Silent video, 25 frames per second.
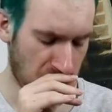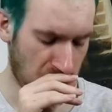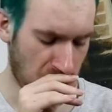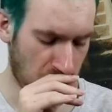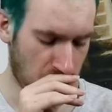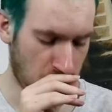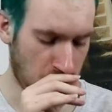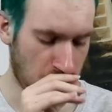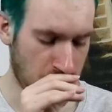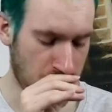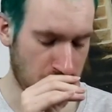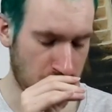
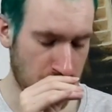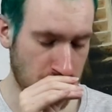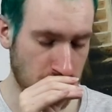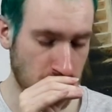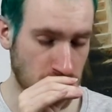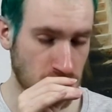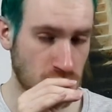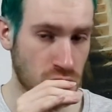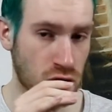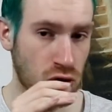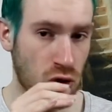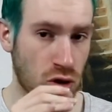So I think
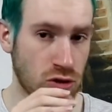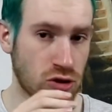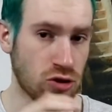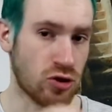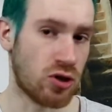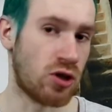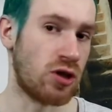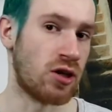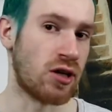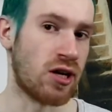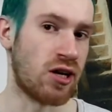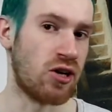this is also
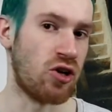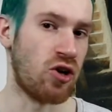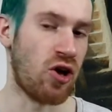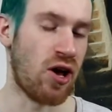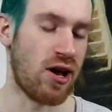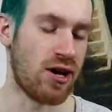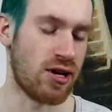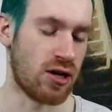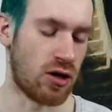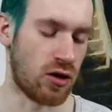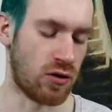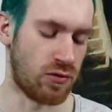gonna get an
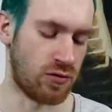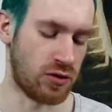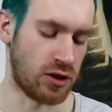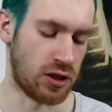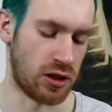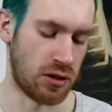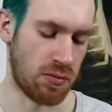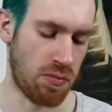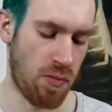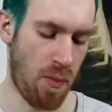8 out of 10.